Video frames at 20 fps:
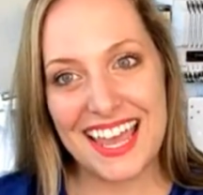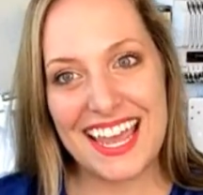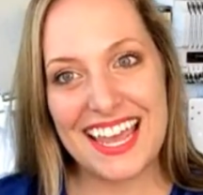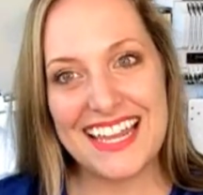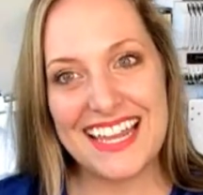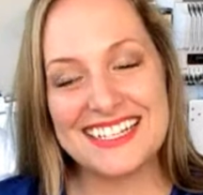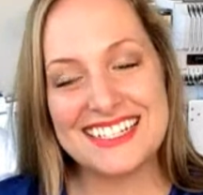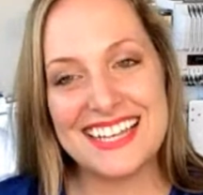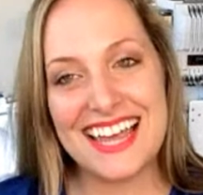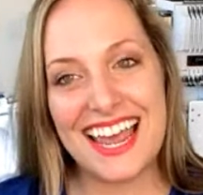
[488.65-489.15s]

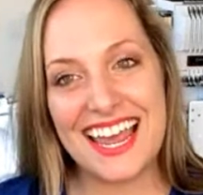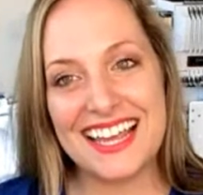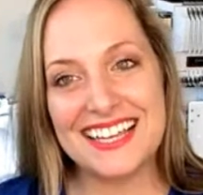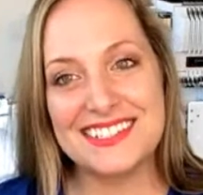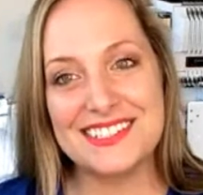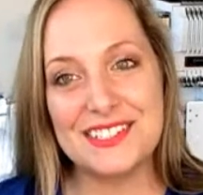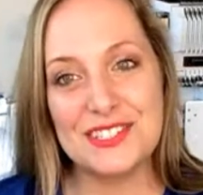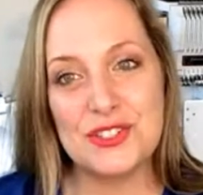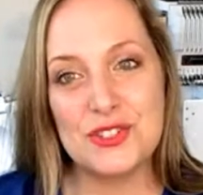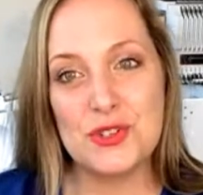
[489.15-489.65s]
It
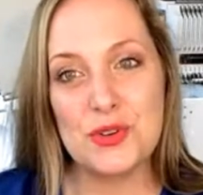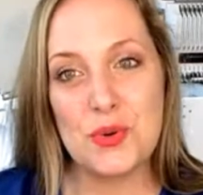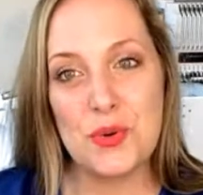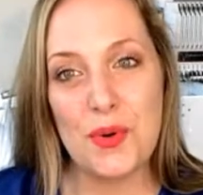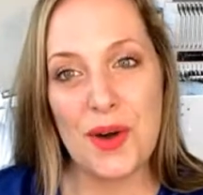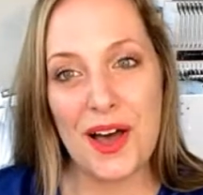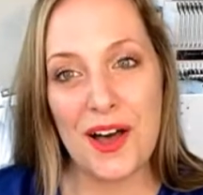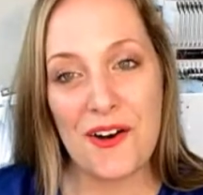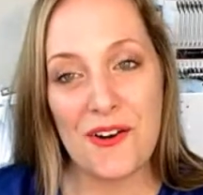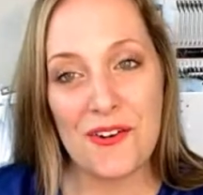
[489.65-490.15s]
takes
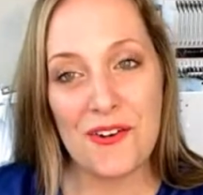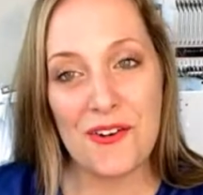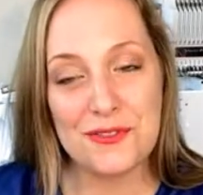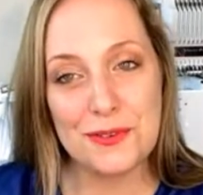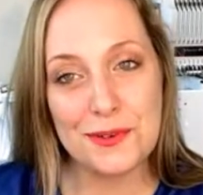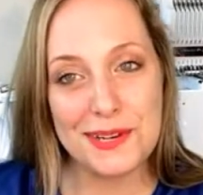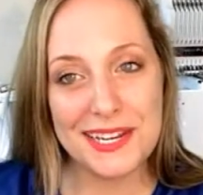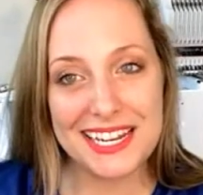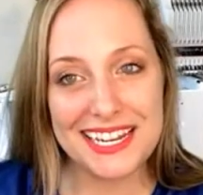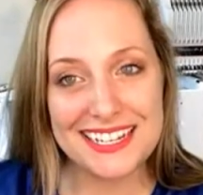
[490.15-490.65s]
12
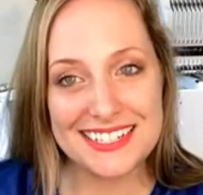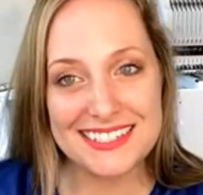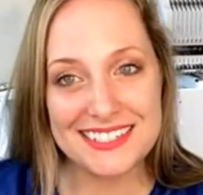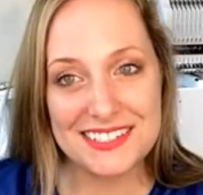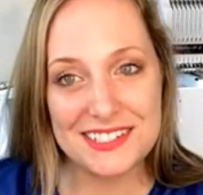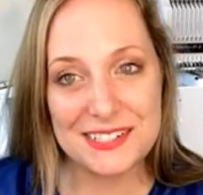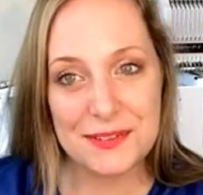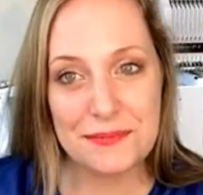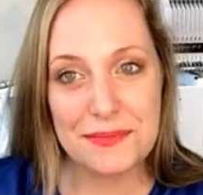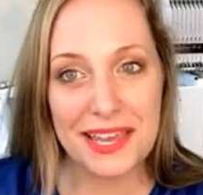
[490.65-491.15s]

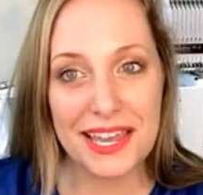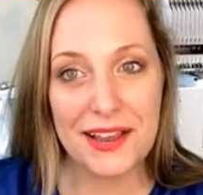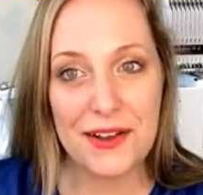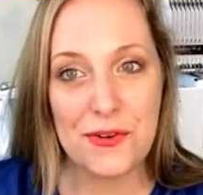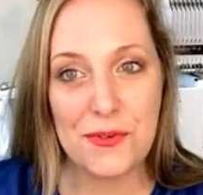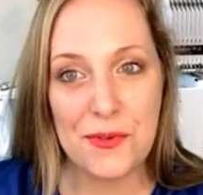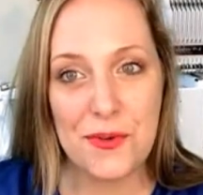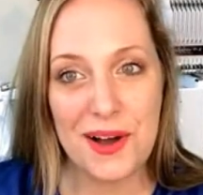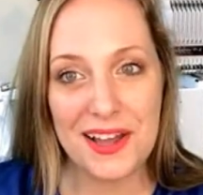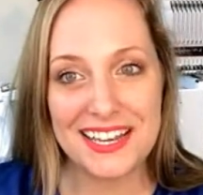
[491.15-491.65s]
weeks to
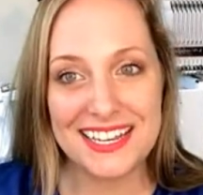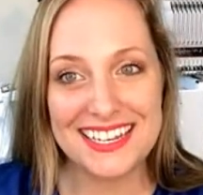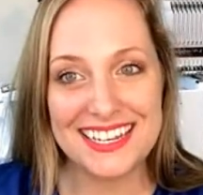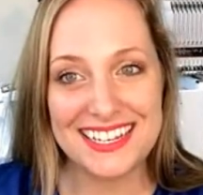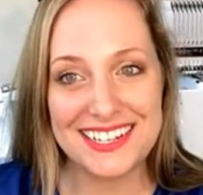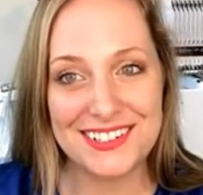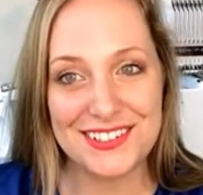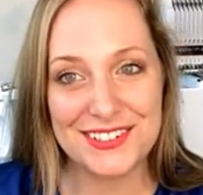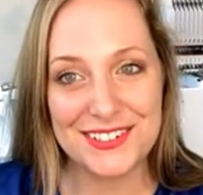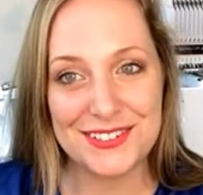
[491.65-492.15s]
make one
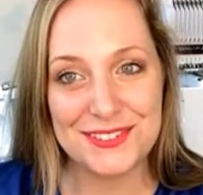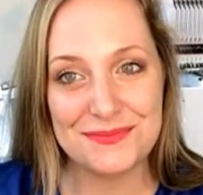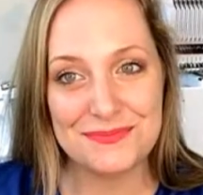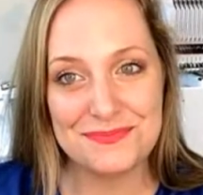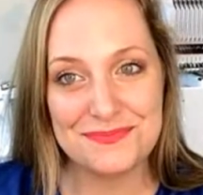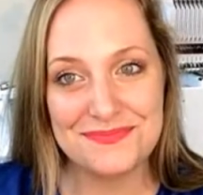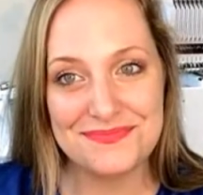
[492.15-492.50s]
needle.